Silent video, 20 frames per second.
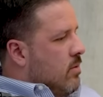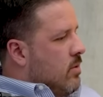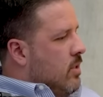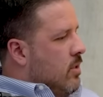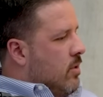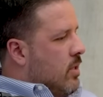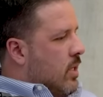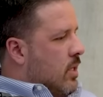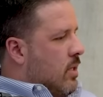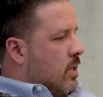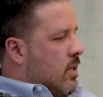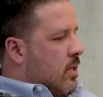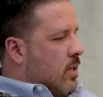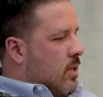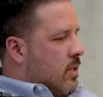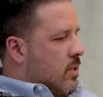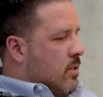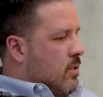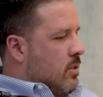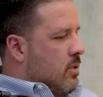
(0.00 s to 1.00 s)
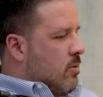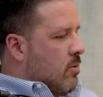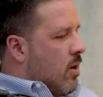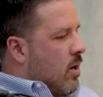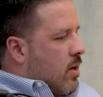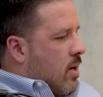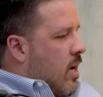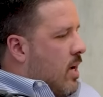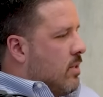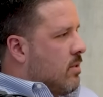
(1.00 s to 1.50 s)
You can do
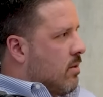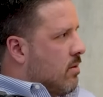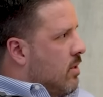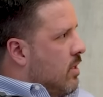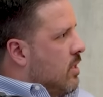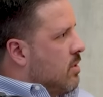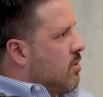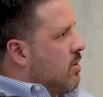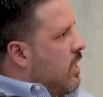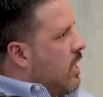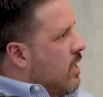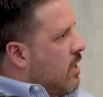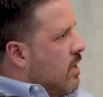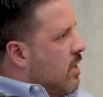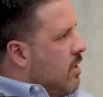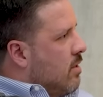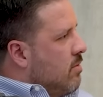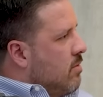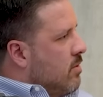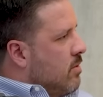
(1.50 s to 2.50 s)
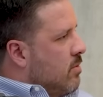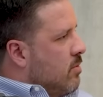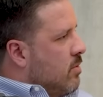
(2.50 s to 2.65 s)
all kinds of things with that kind of